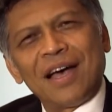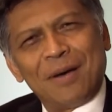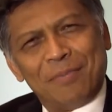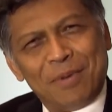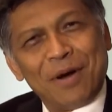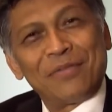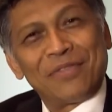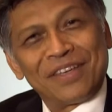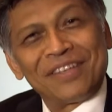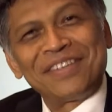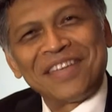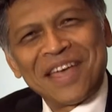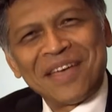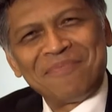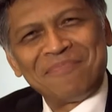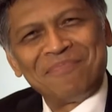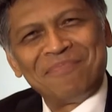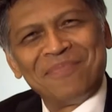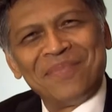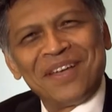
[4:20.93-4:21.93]
about the
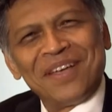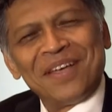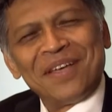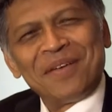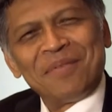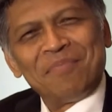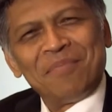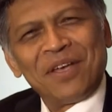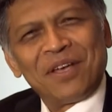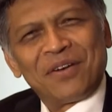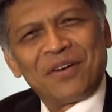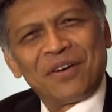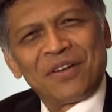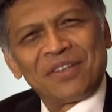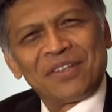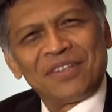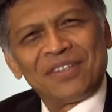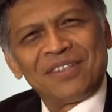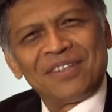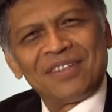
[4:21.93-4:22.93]
same,
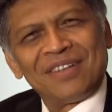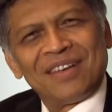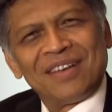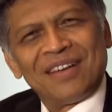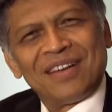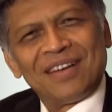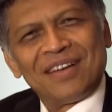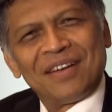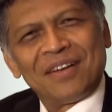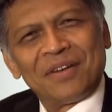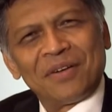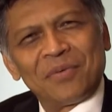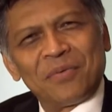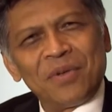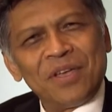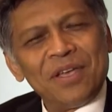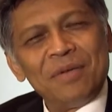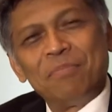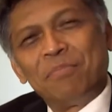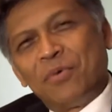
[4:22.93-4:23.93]
because
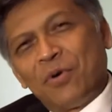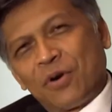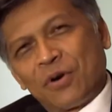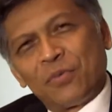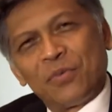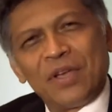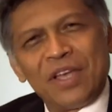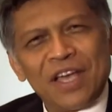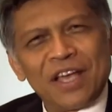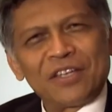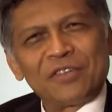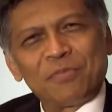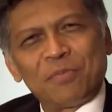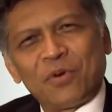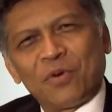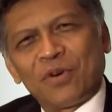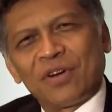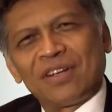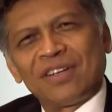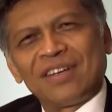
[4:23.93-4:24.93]
we import, we
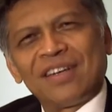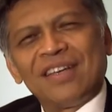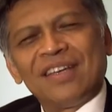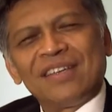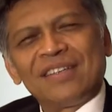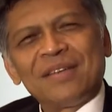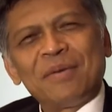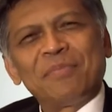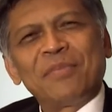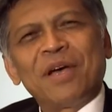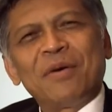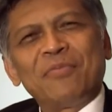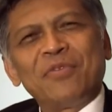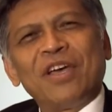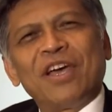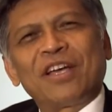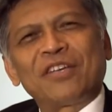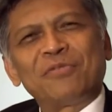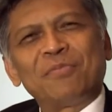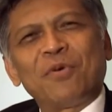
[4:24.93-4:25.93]
export, sometimes
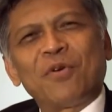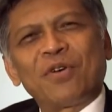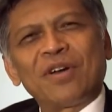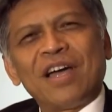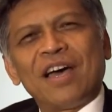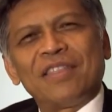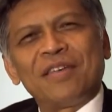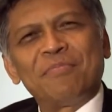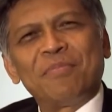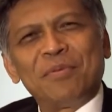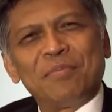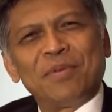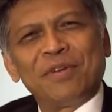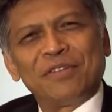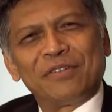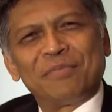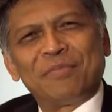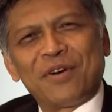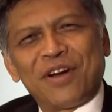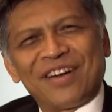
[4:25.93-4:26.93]
we export other
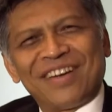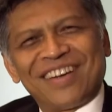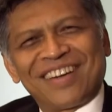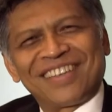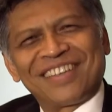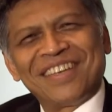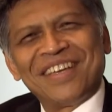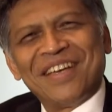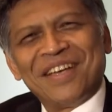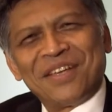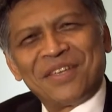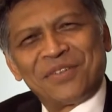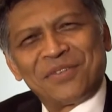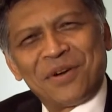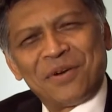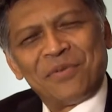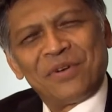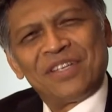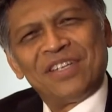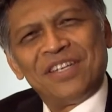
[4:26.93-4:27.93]
people's products.
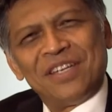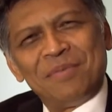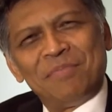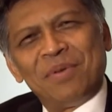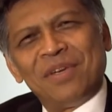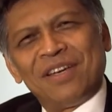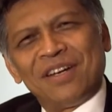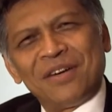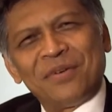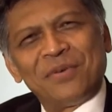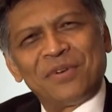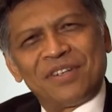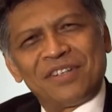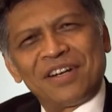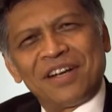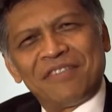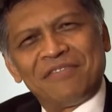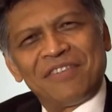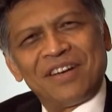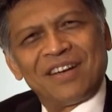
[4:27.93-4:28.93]
So our GDP and our
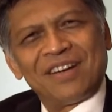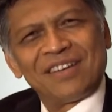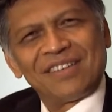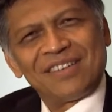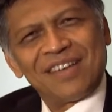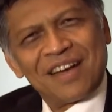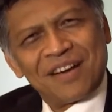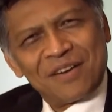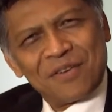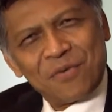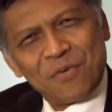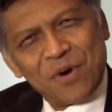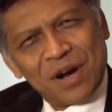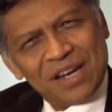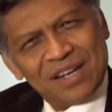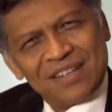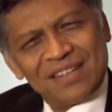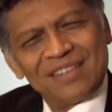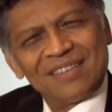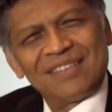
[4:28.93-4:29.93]
trade figures are
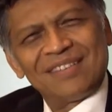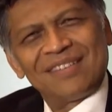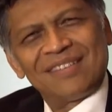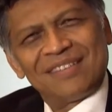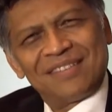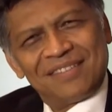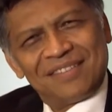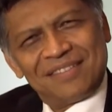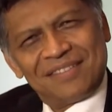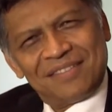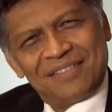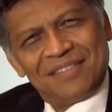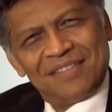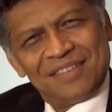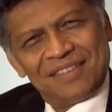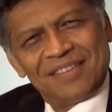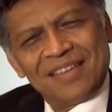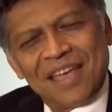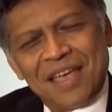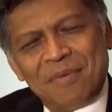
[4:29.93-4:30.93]
quite
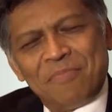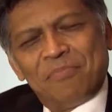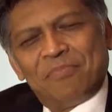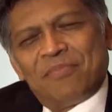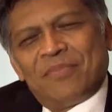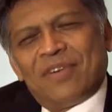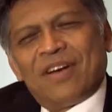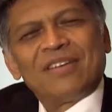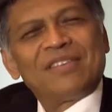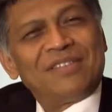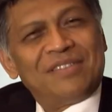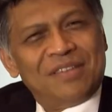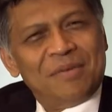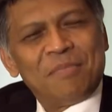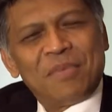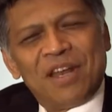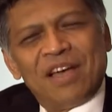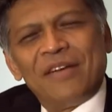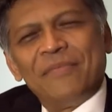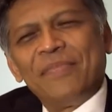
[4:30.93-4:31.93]
the same or
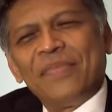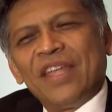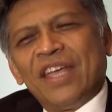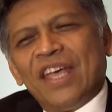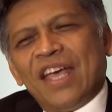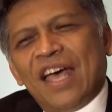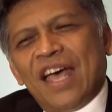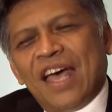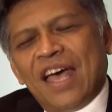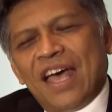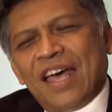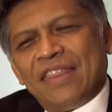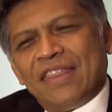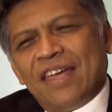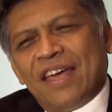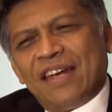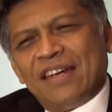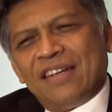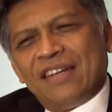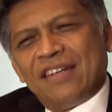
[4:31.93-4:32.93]
similar.
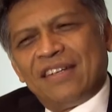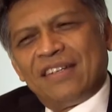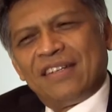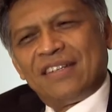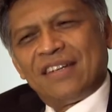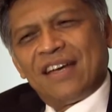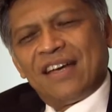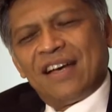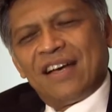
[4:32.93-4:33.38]
And then